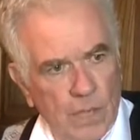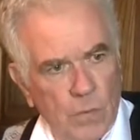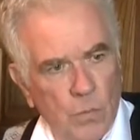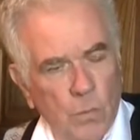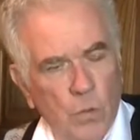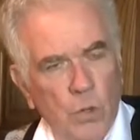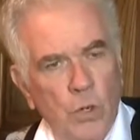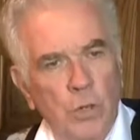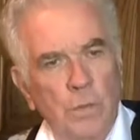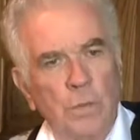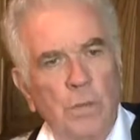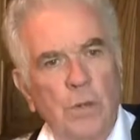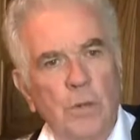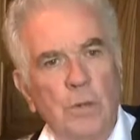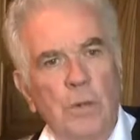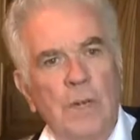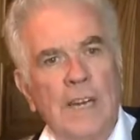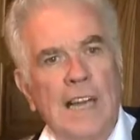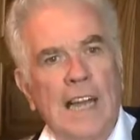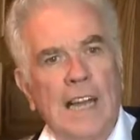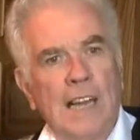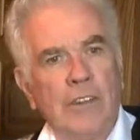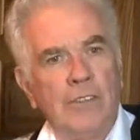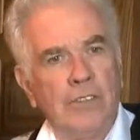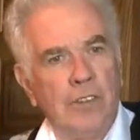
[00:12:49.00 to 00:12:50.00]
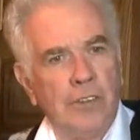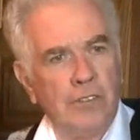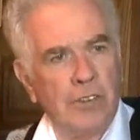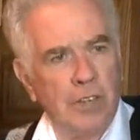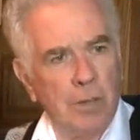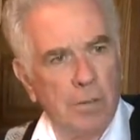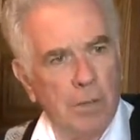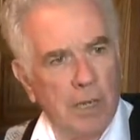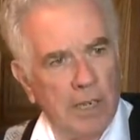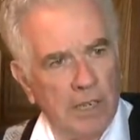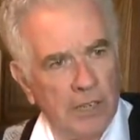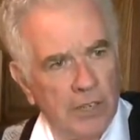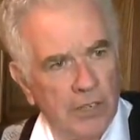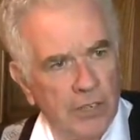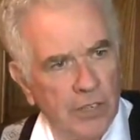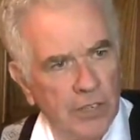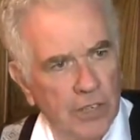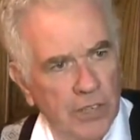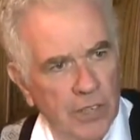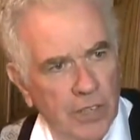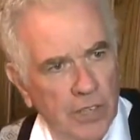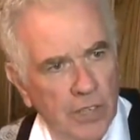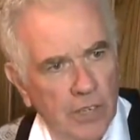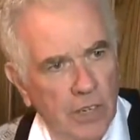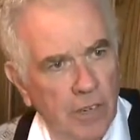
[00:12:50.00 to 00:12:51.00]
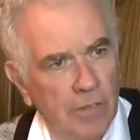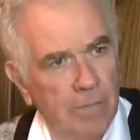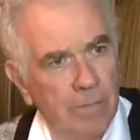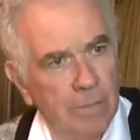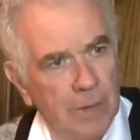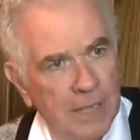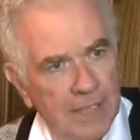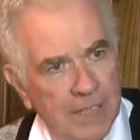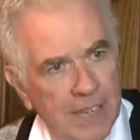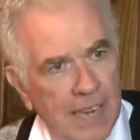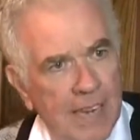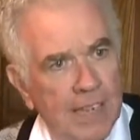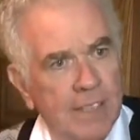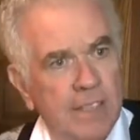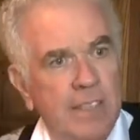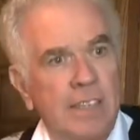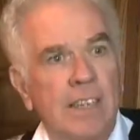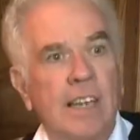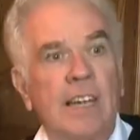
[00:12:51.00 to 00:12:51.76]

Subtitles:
It wouldn't, but it would add 50 million to the government debt,